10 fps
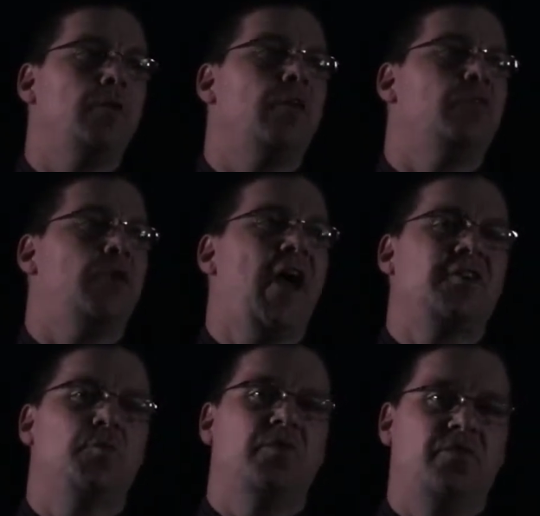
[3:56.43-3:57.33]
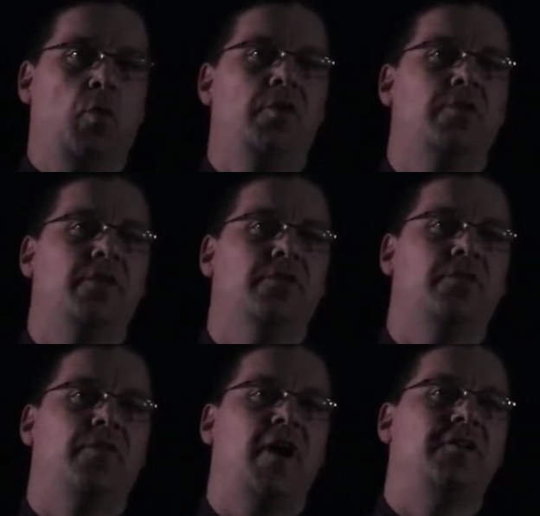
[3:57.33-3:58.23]
this reaction with 40 liters
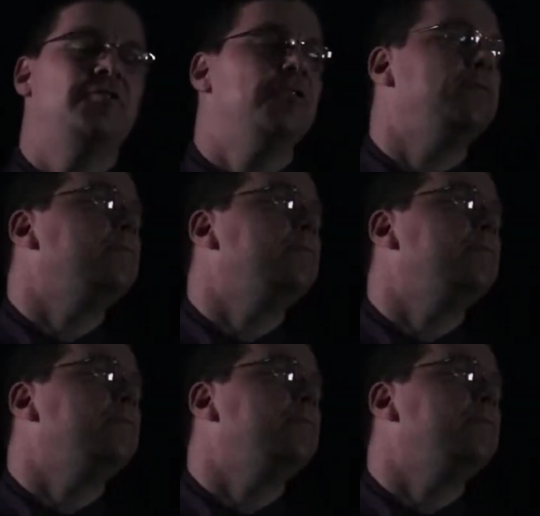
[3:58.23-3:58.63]
of hydrogen.